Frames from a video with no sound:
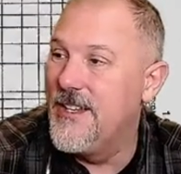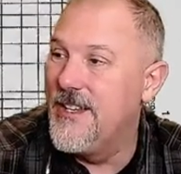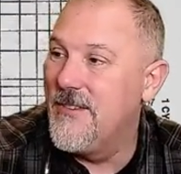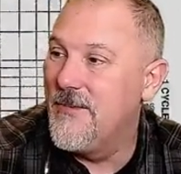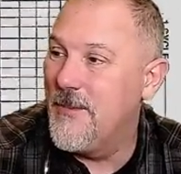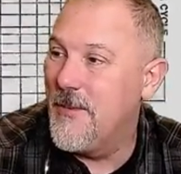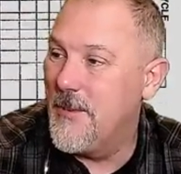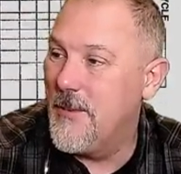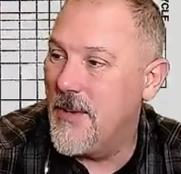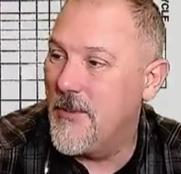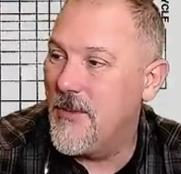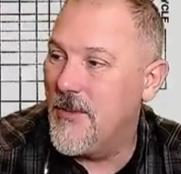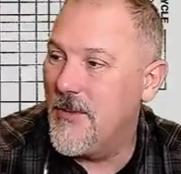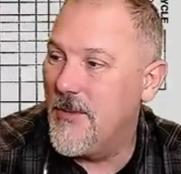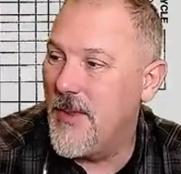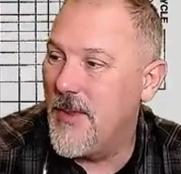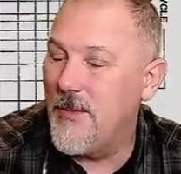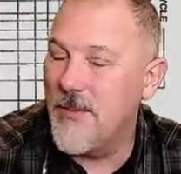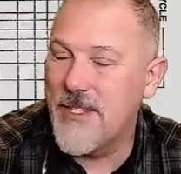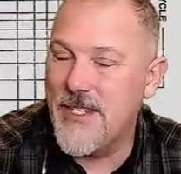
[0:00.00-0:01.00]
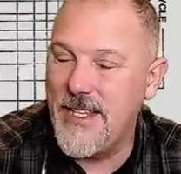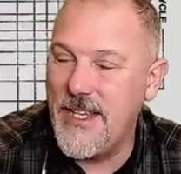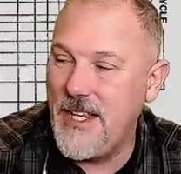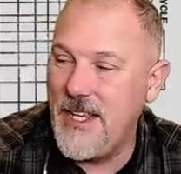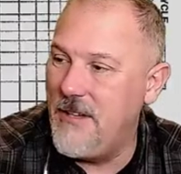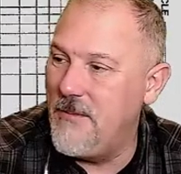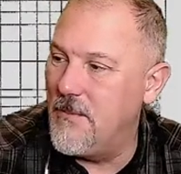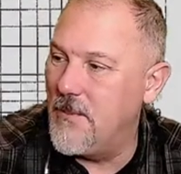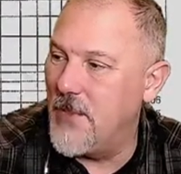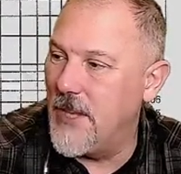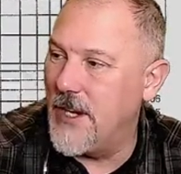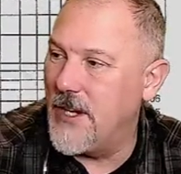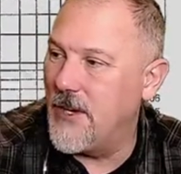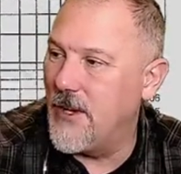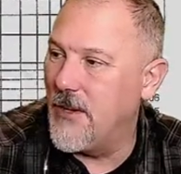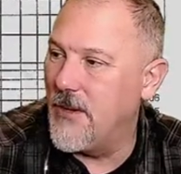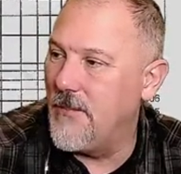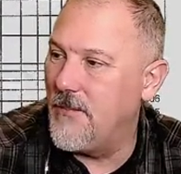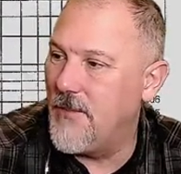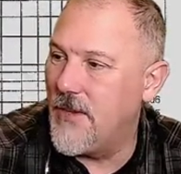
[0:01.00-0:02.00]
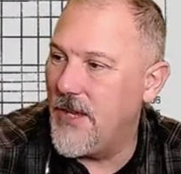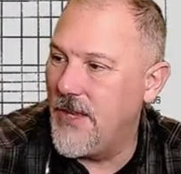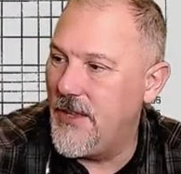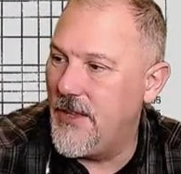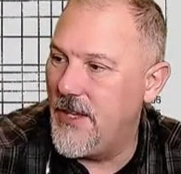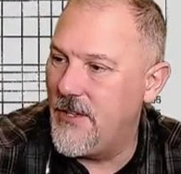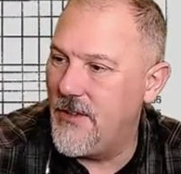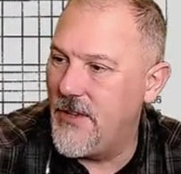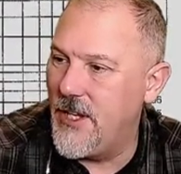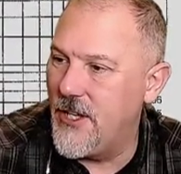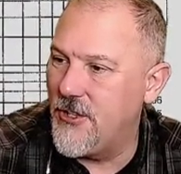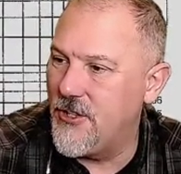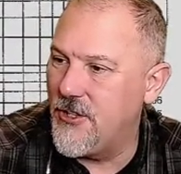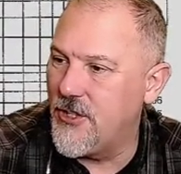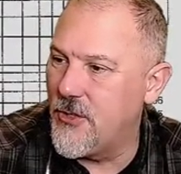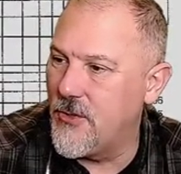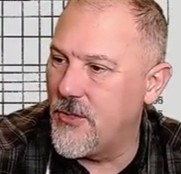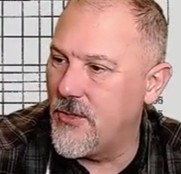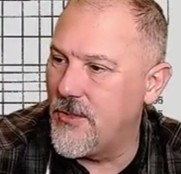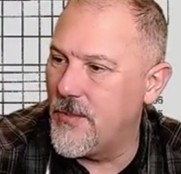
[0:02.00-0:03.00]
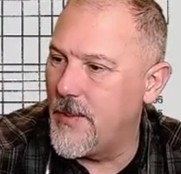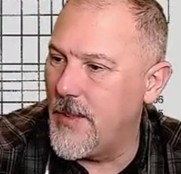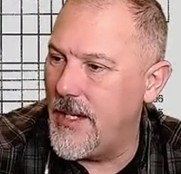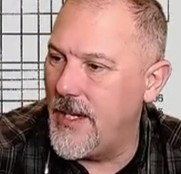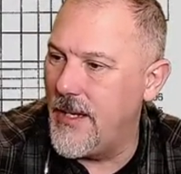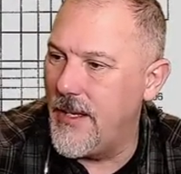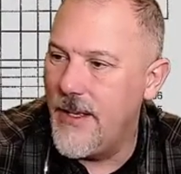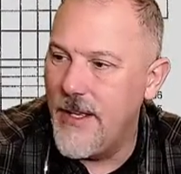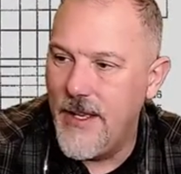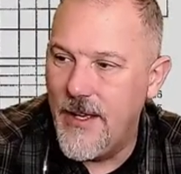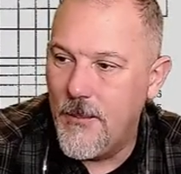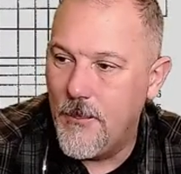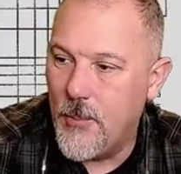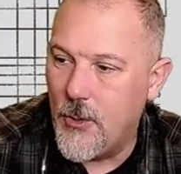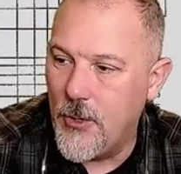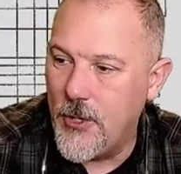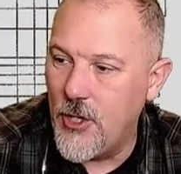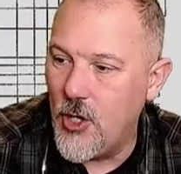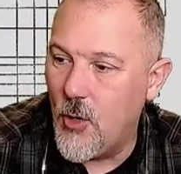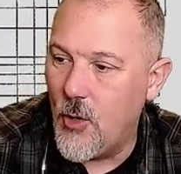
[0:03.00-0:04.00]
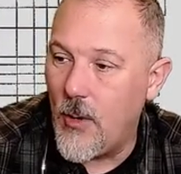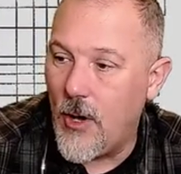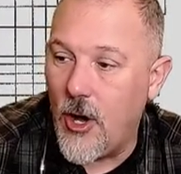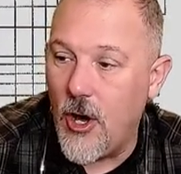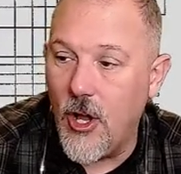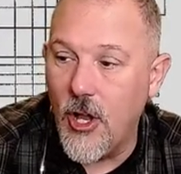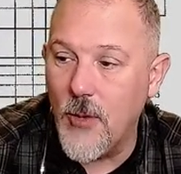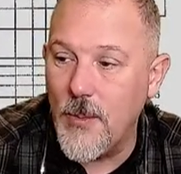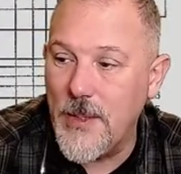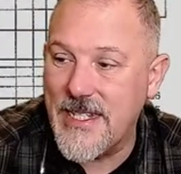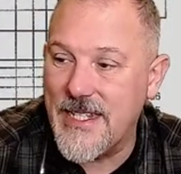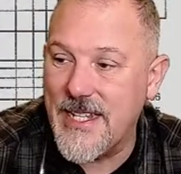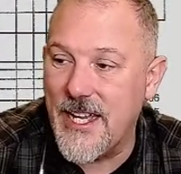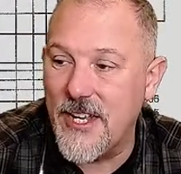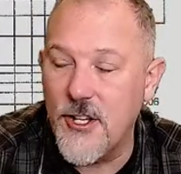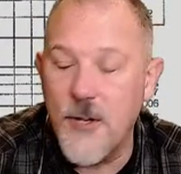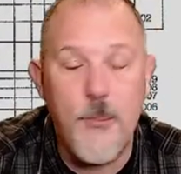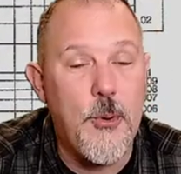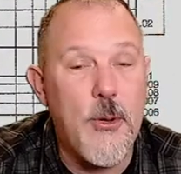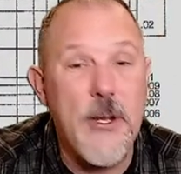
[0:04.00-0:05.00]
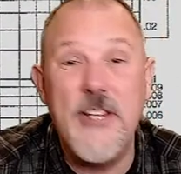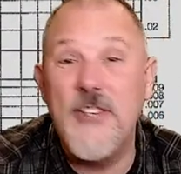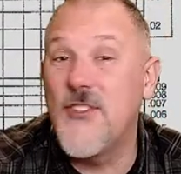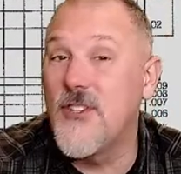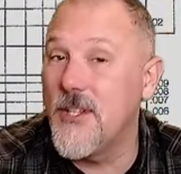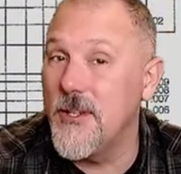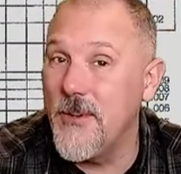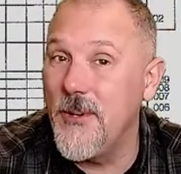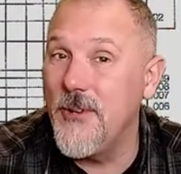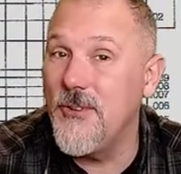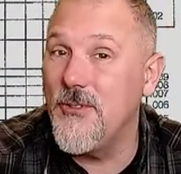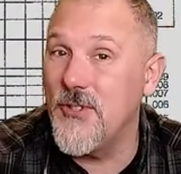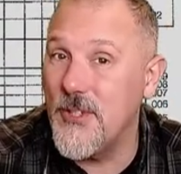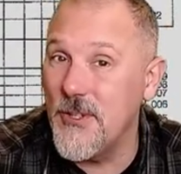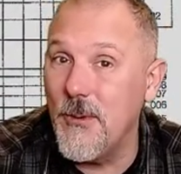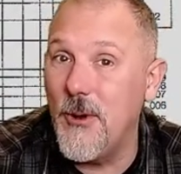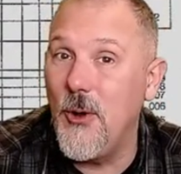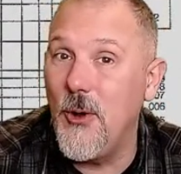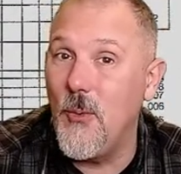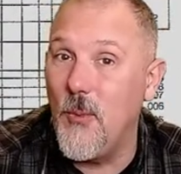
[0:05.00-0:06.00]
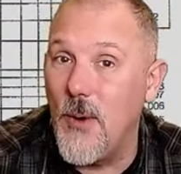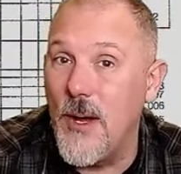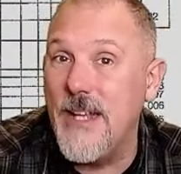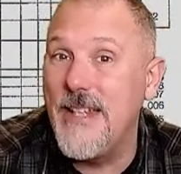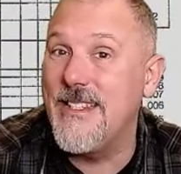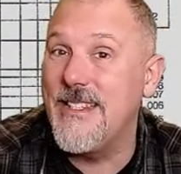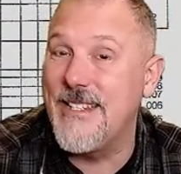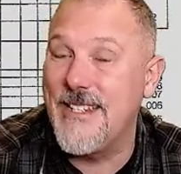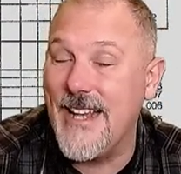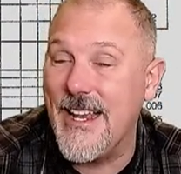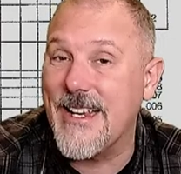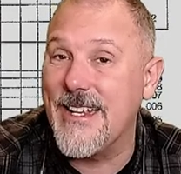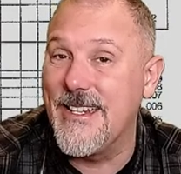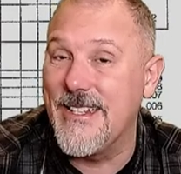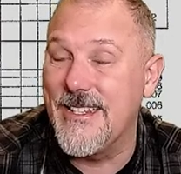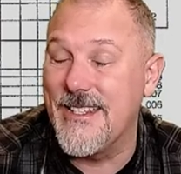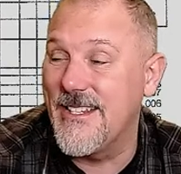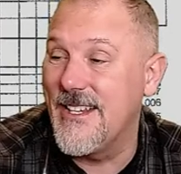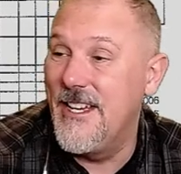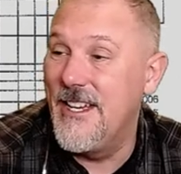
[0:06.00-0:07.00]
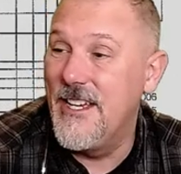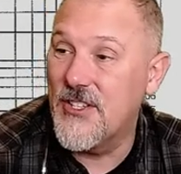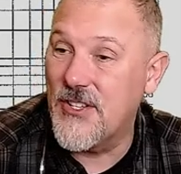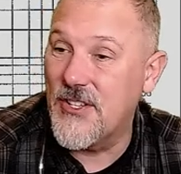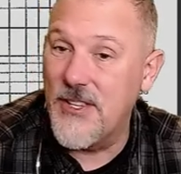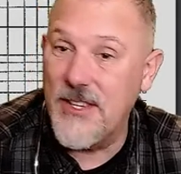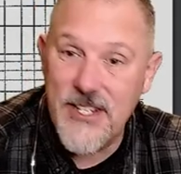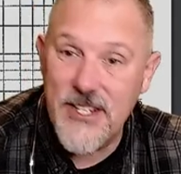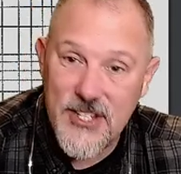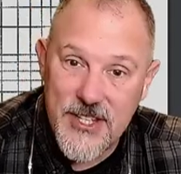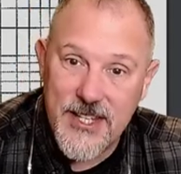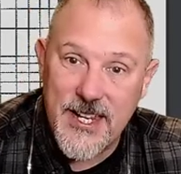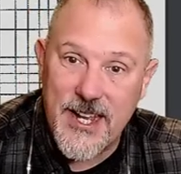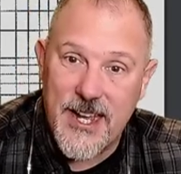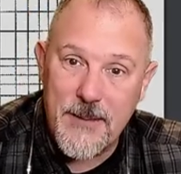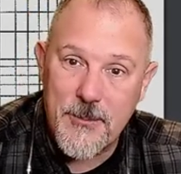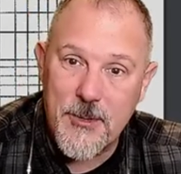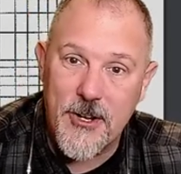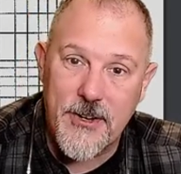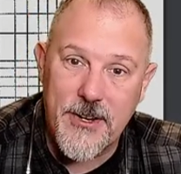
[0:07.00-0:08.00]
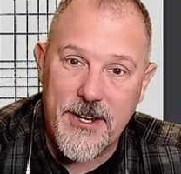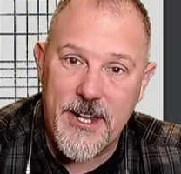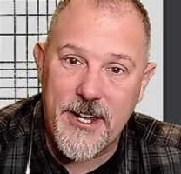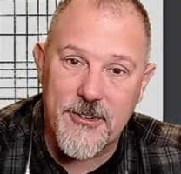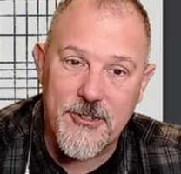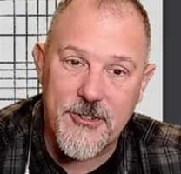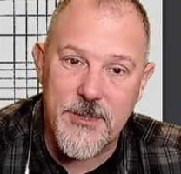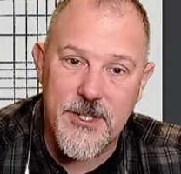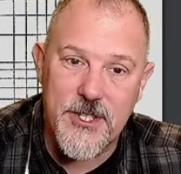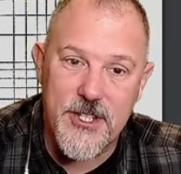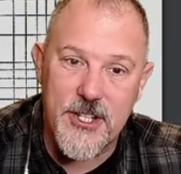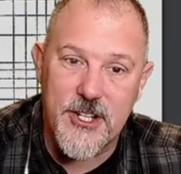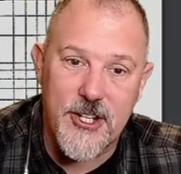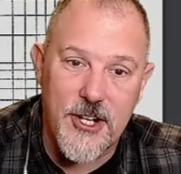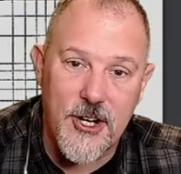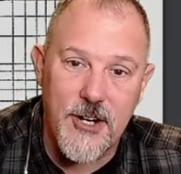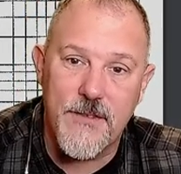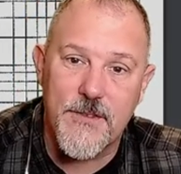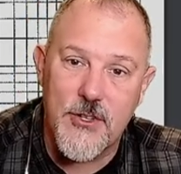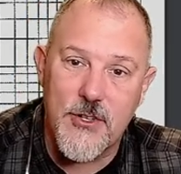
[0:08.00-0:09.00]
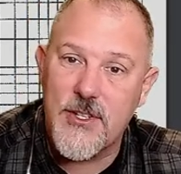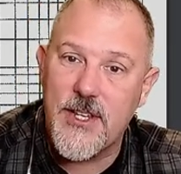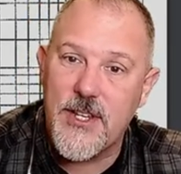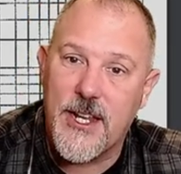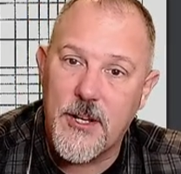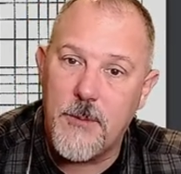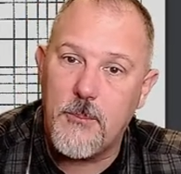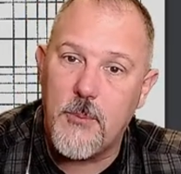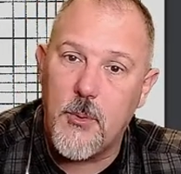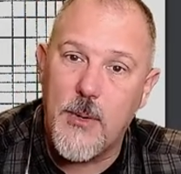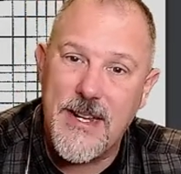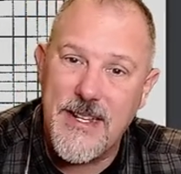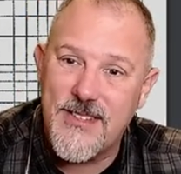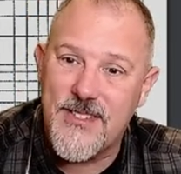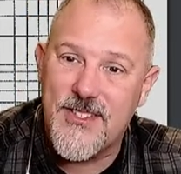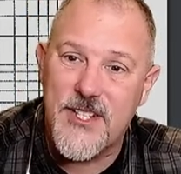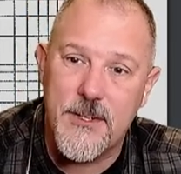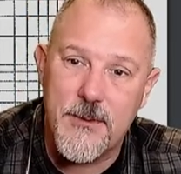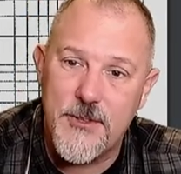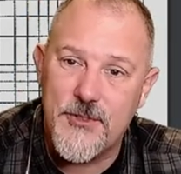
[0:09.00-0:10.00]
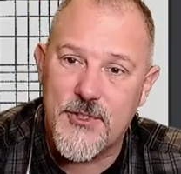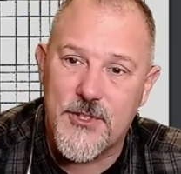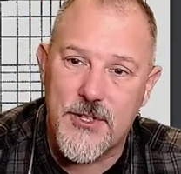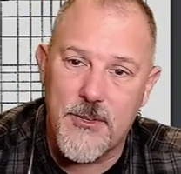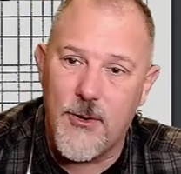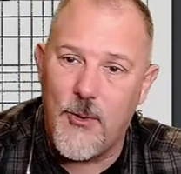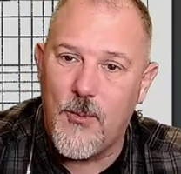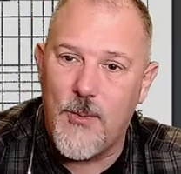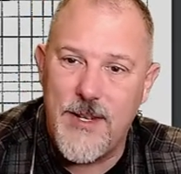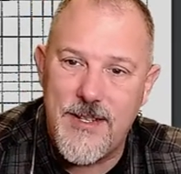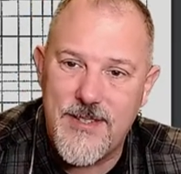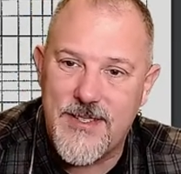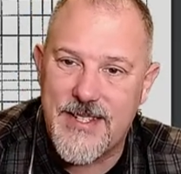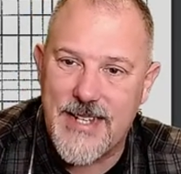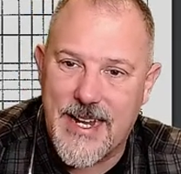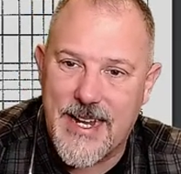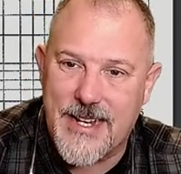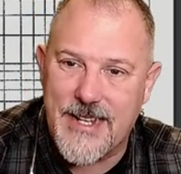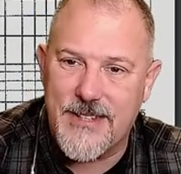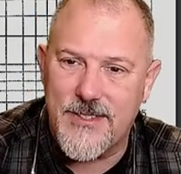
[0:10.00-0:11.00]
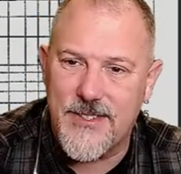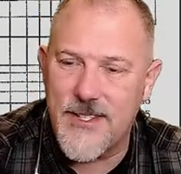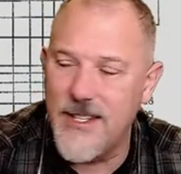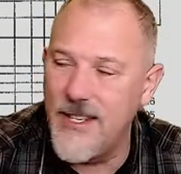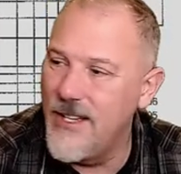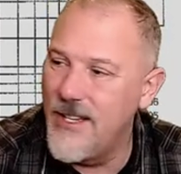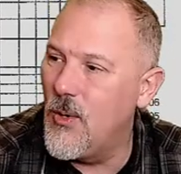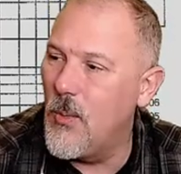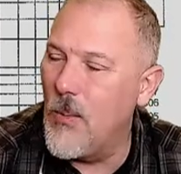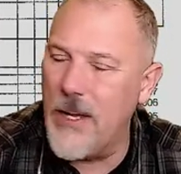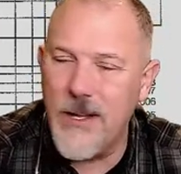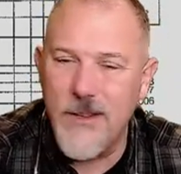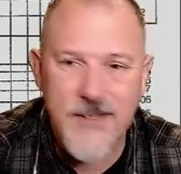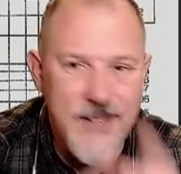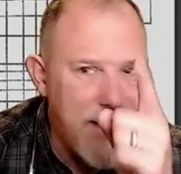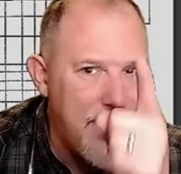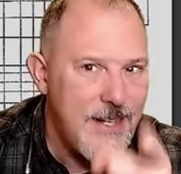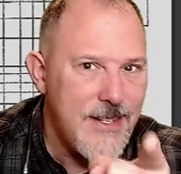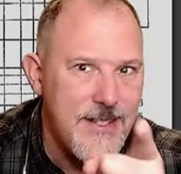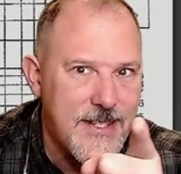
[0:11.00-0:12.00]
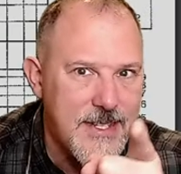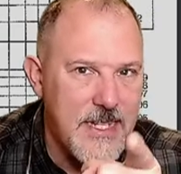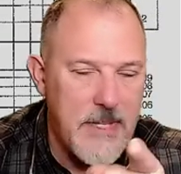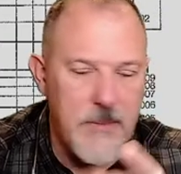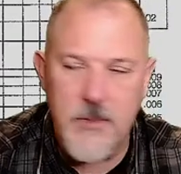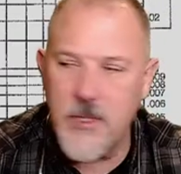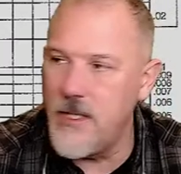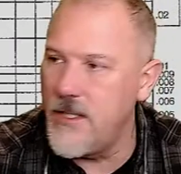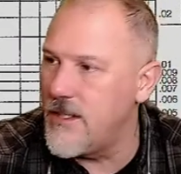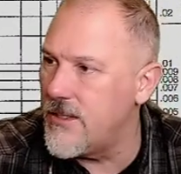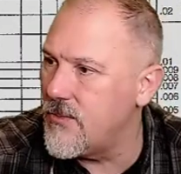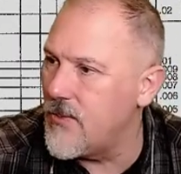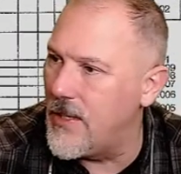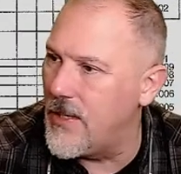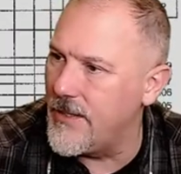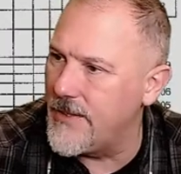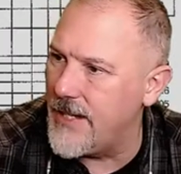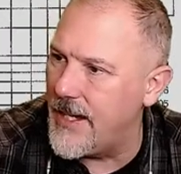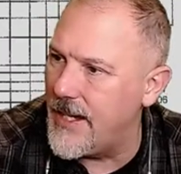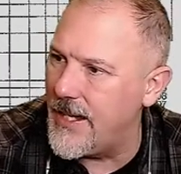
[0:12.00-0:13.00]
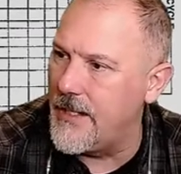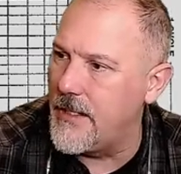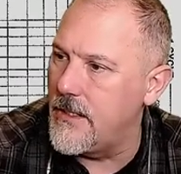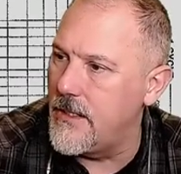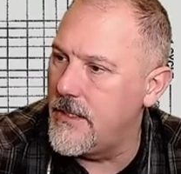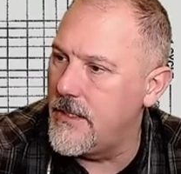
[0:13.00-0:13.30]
Remember, that was the Eaton breaker. And then there's your... Uh, zero point zero all the way down to zero point zero zero one seconds. So this time current characteristic curve goes down to zero point zero zero one seconds. Well done, Siemens. Well done.